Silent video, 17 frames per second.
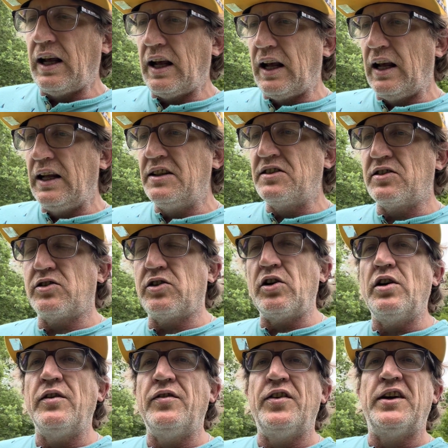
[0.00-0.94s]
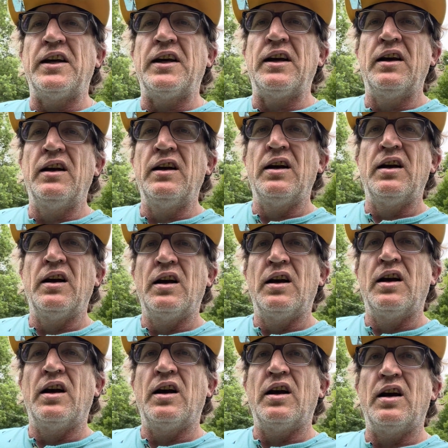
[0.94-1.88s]
And serving
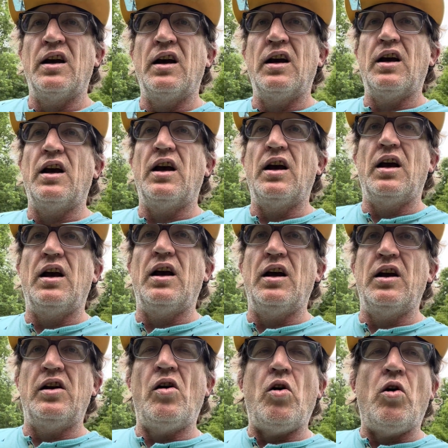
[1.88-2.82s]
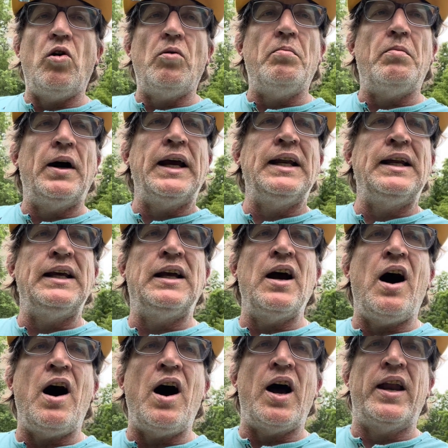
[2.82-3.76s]
an almighty
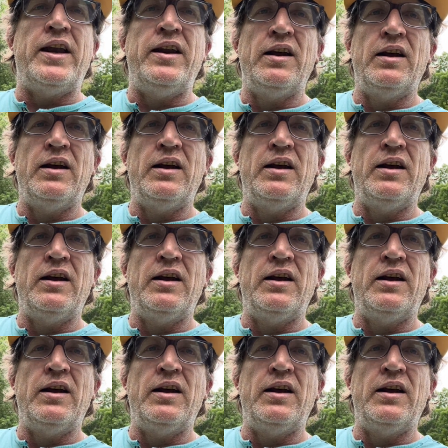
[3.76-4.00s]
God.